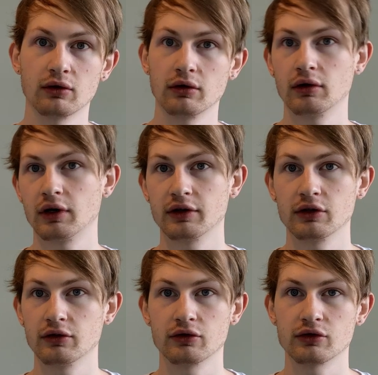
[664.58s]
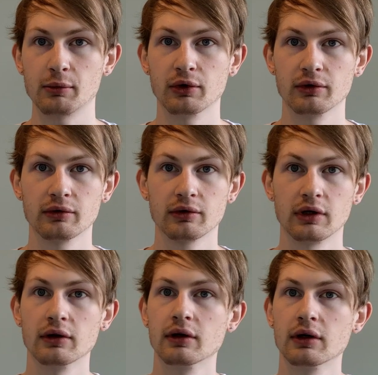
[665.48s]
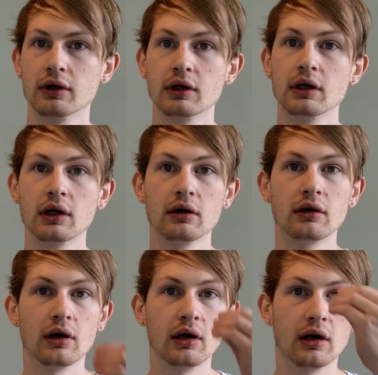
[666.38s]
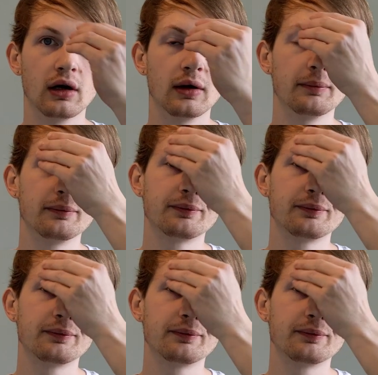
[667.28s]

or I didn't use a Dremel either. Um,